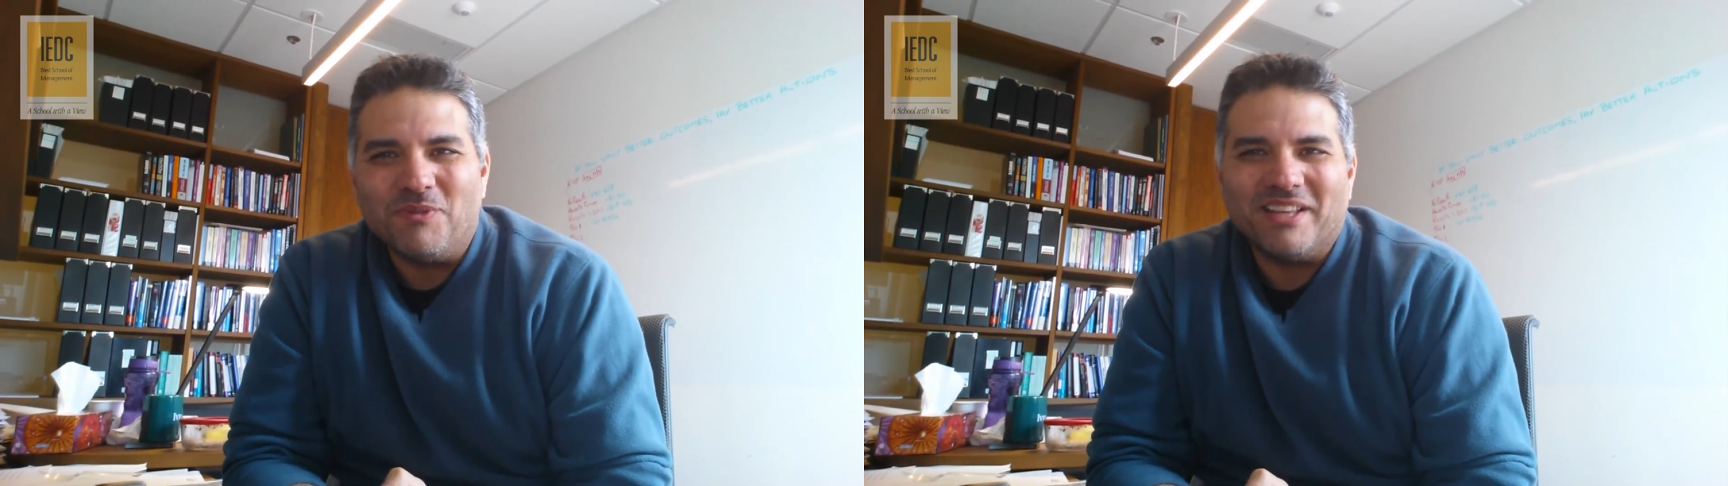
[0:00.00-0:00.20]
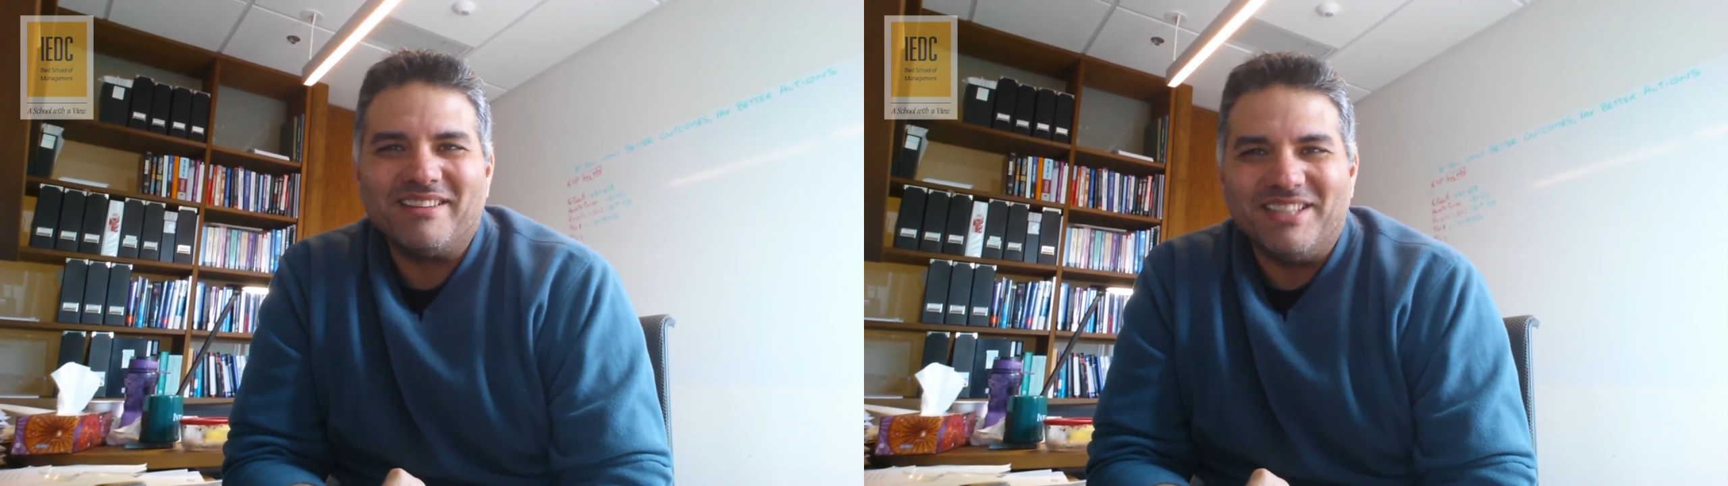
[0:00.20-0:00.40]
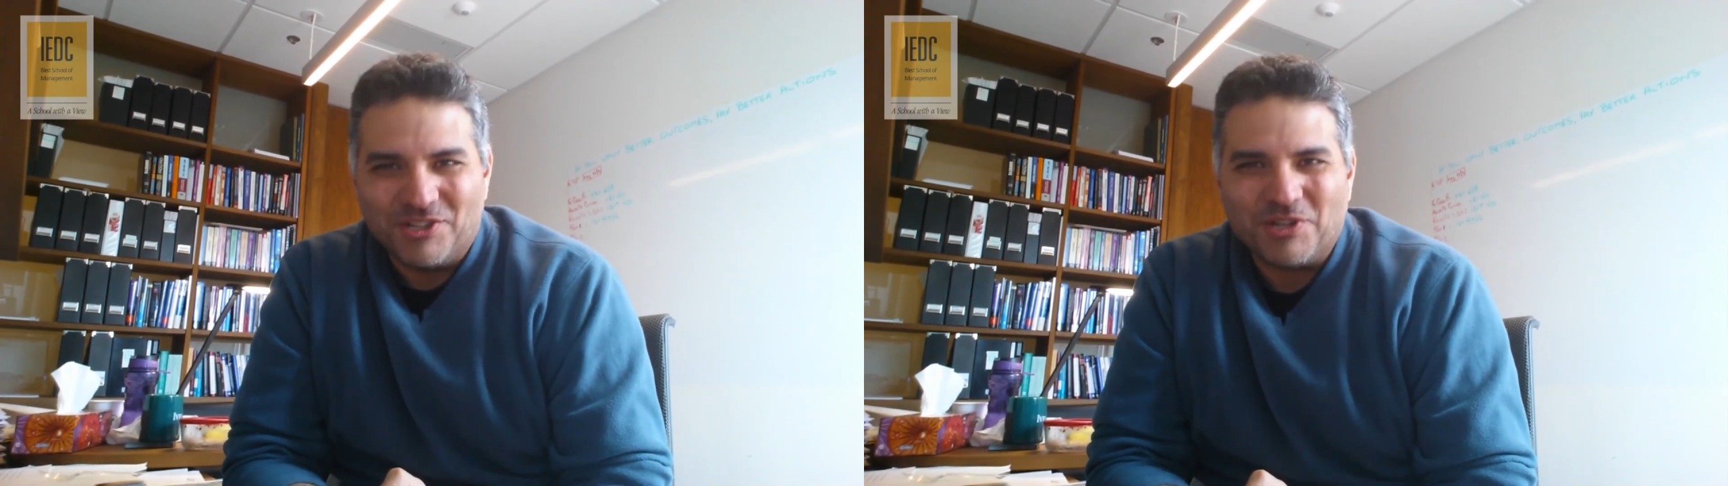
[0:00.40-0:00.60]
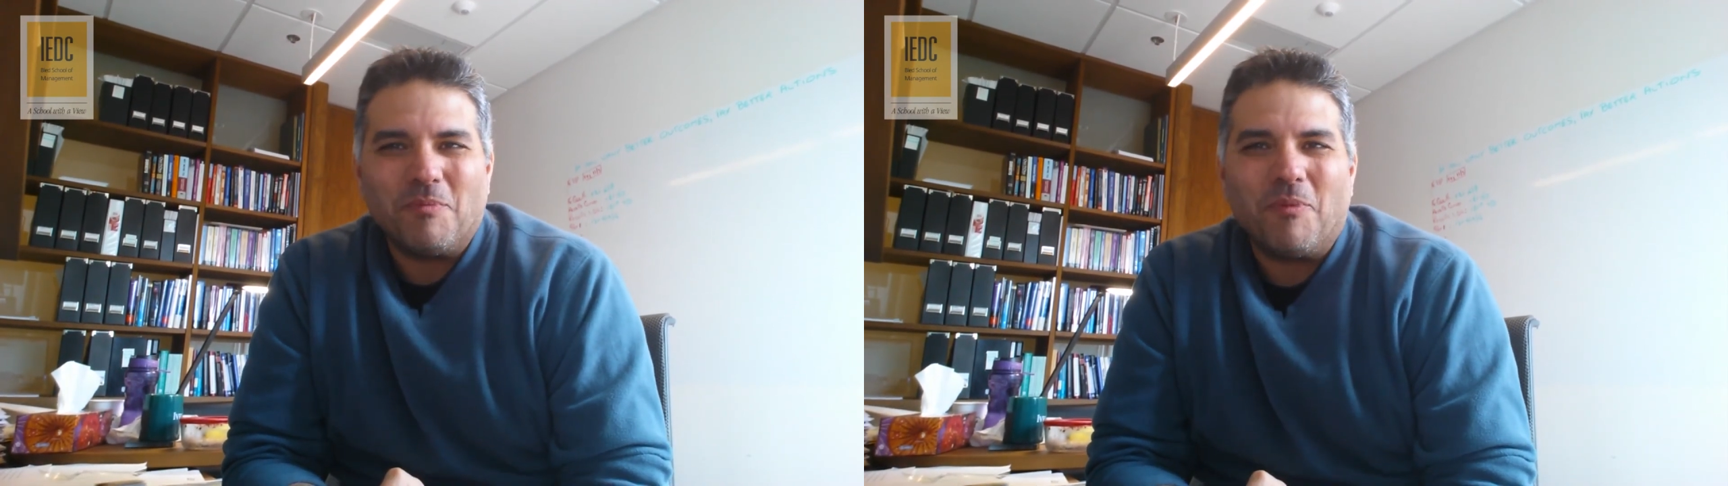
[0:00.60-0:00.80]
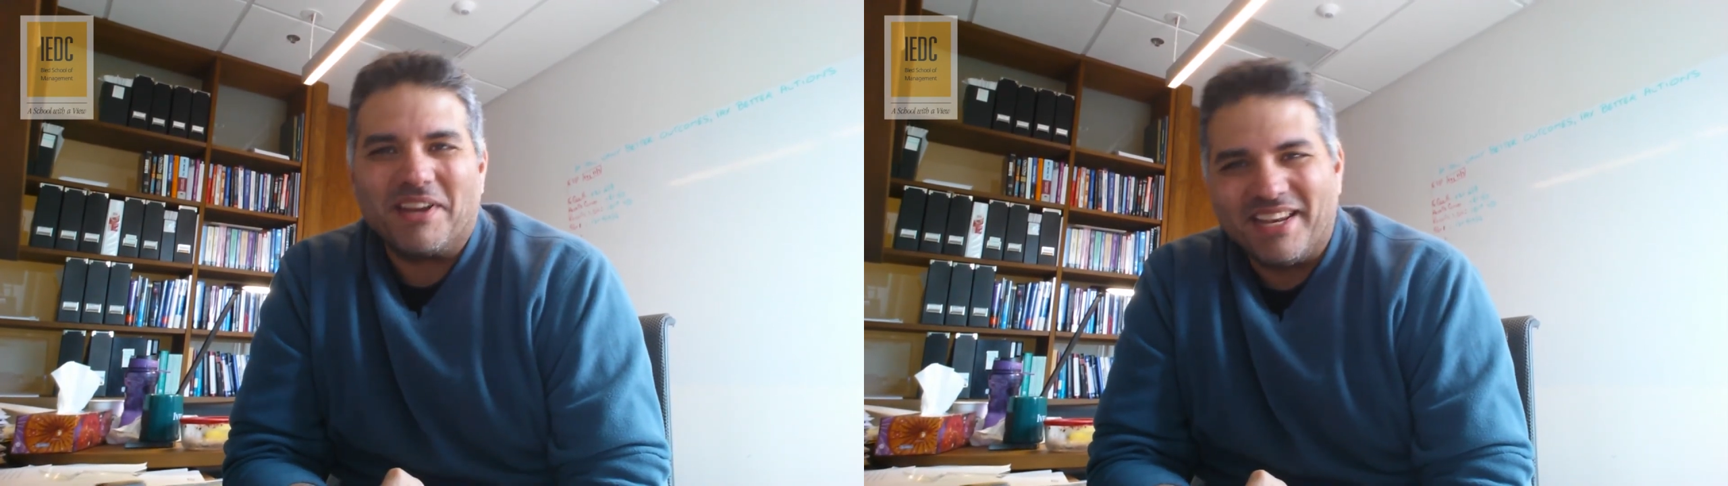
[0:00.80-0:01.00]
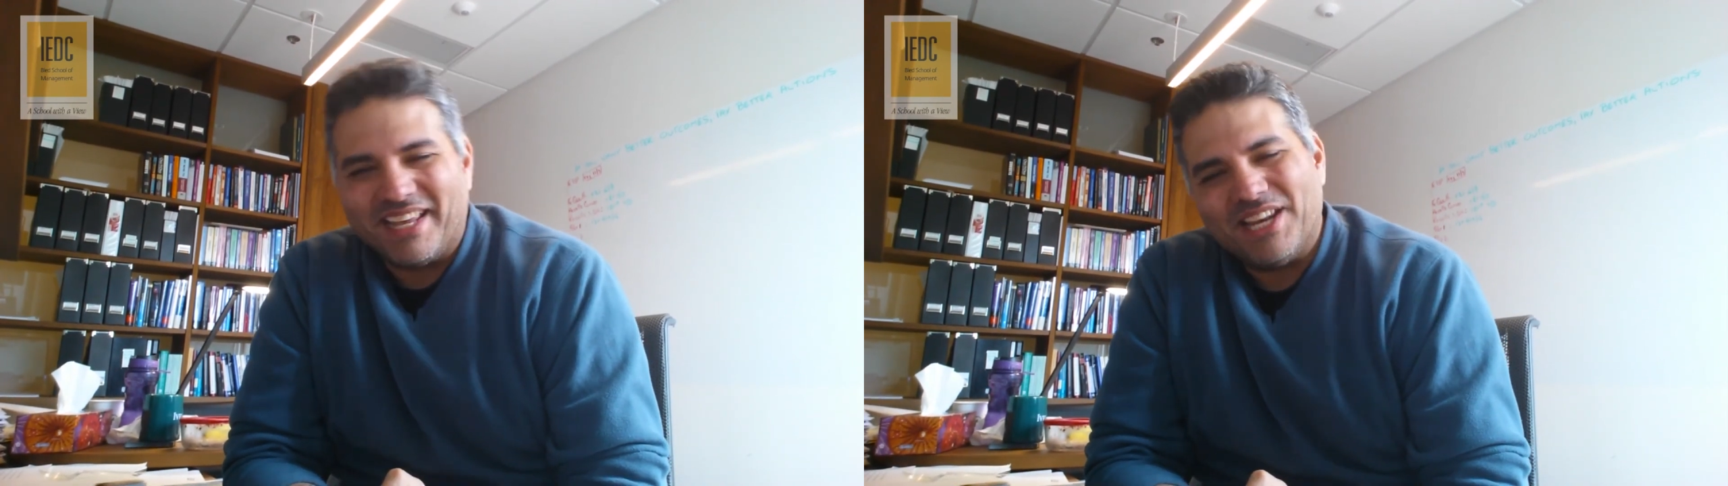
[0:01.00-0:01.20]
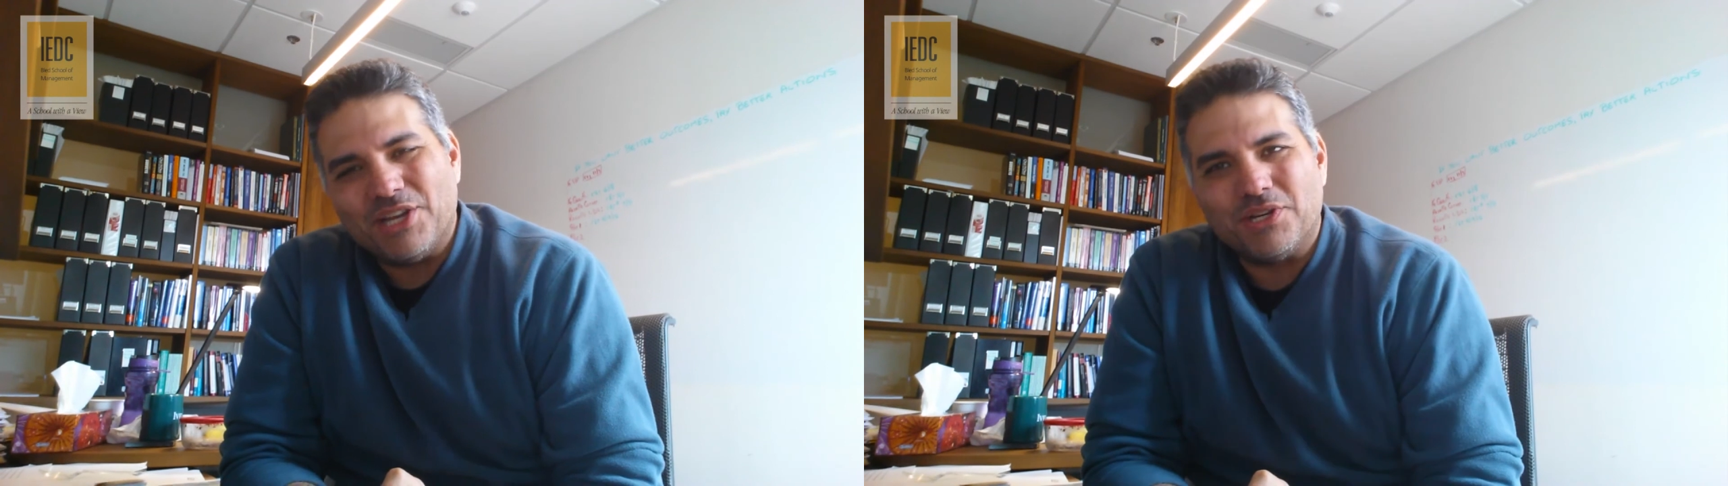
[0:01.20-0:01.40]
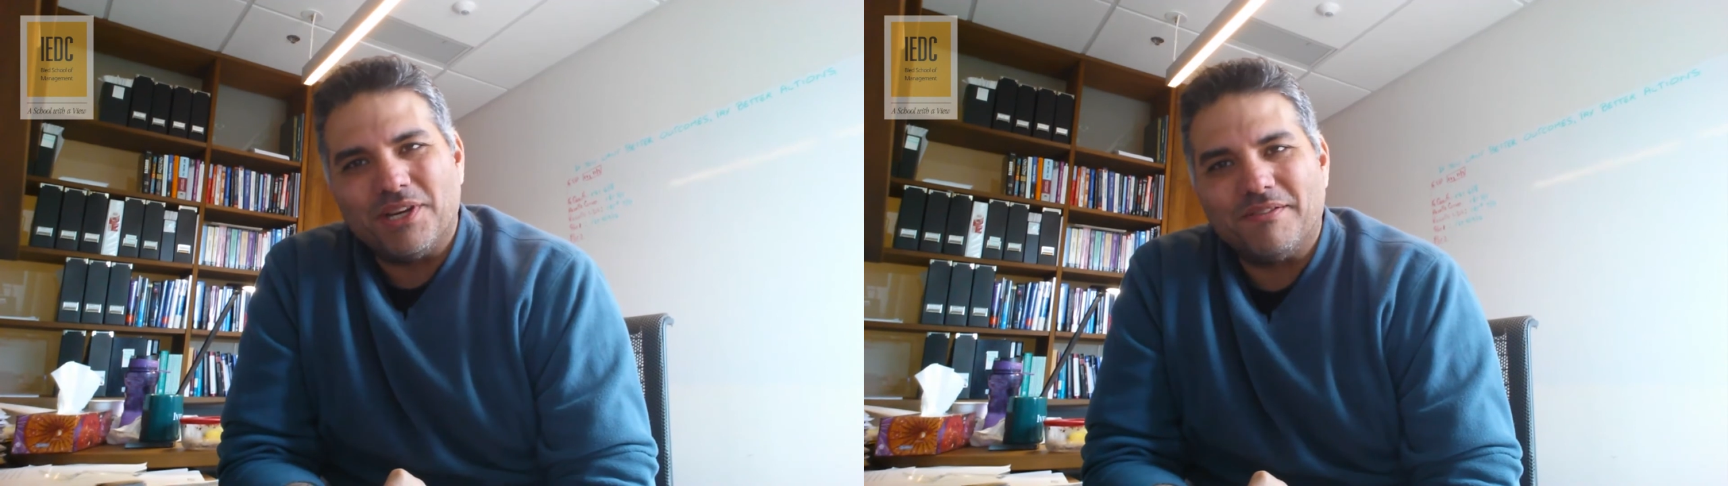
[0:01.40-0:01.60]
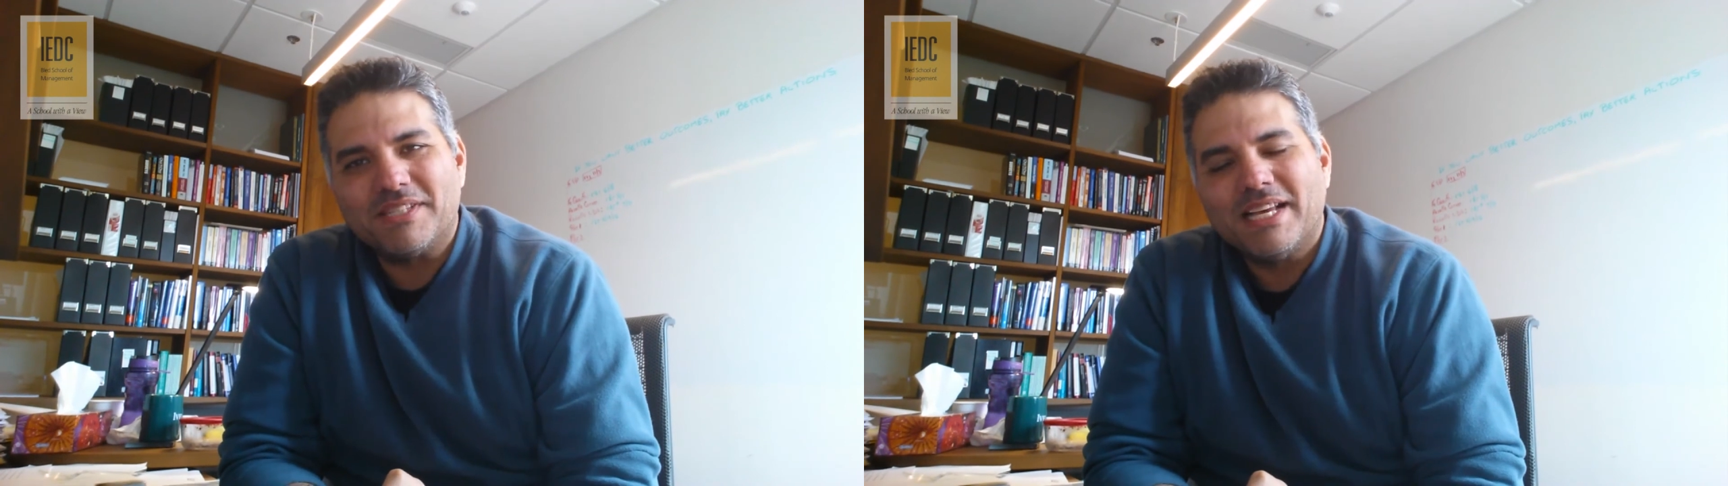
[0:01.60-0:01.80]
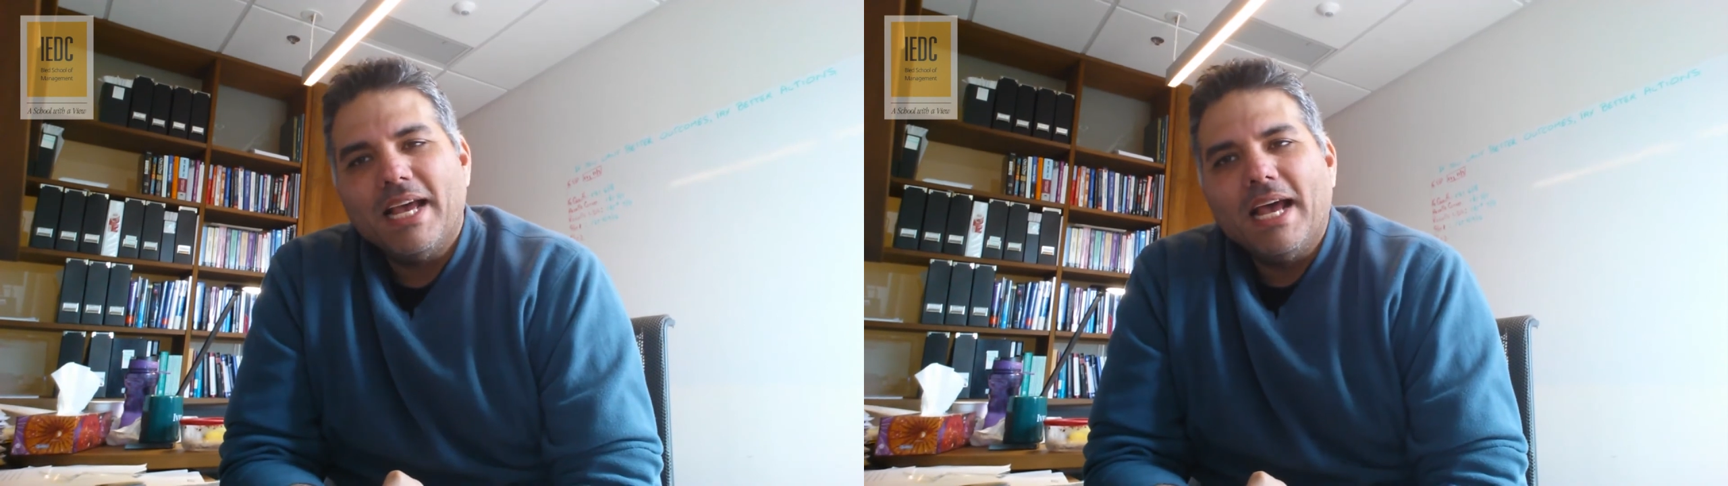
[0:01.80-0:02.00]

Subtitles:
with digital marketing initiatives.